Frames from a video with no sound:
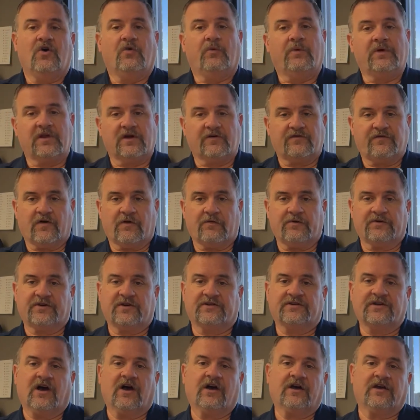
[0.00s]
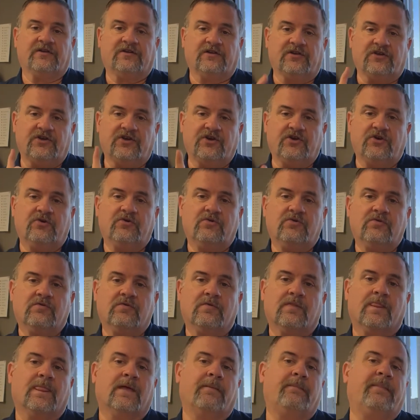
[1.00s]
We look forward to talking to you
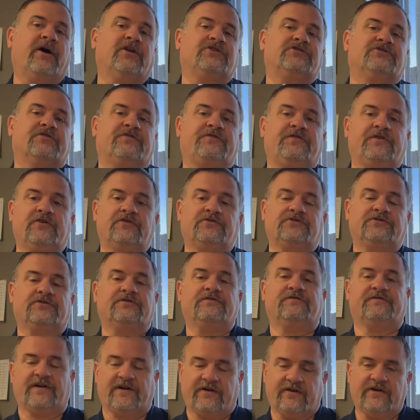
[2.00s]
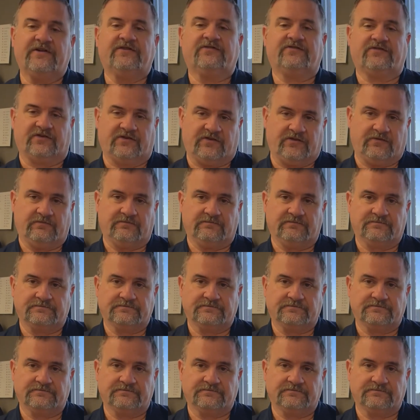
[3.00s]
about your future very soon.